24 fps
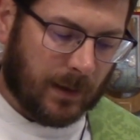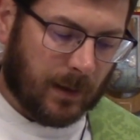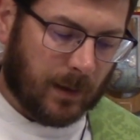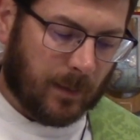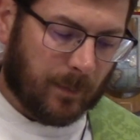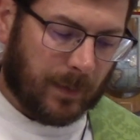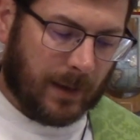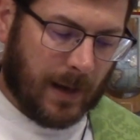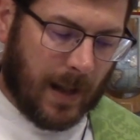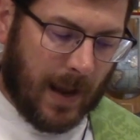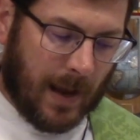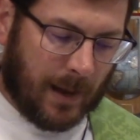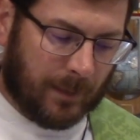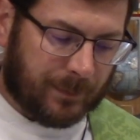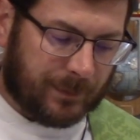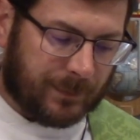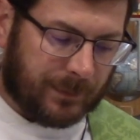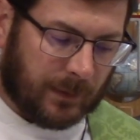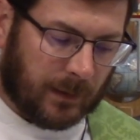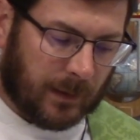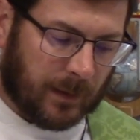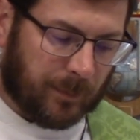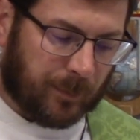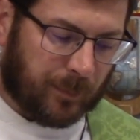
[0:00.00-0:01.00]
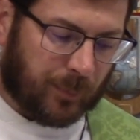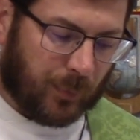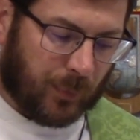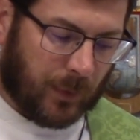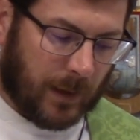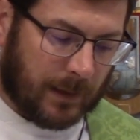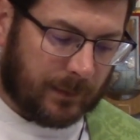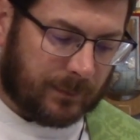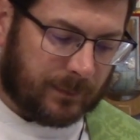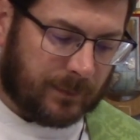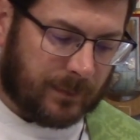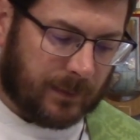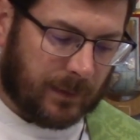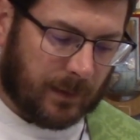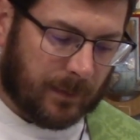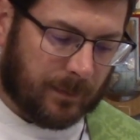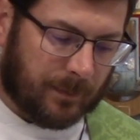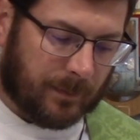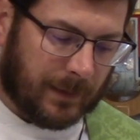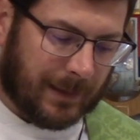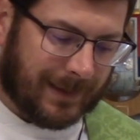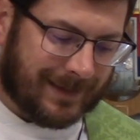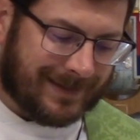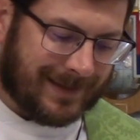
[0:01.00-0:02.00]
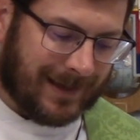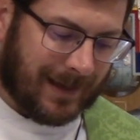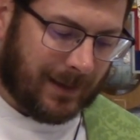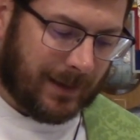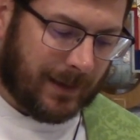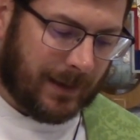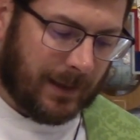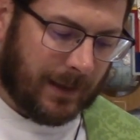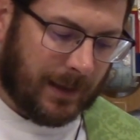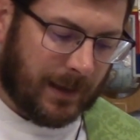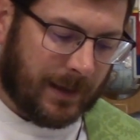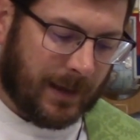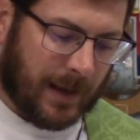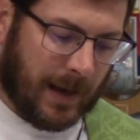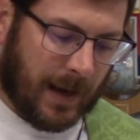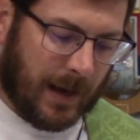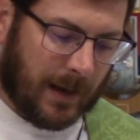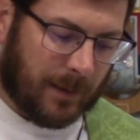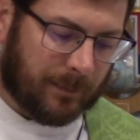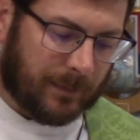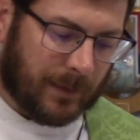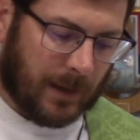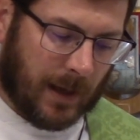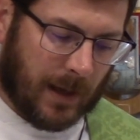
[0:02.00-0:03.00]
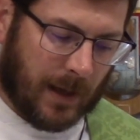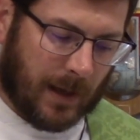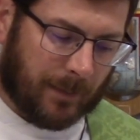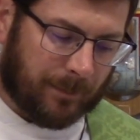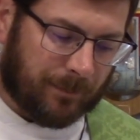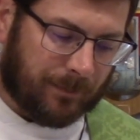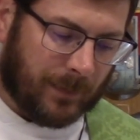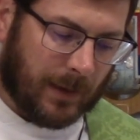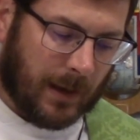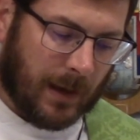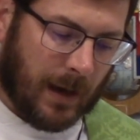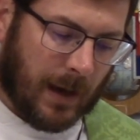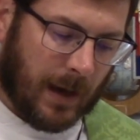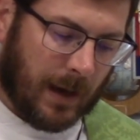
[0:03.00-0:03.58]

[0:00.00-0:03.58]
But Absalom pressed him until he let Amnon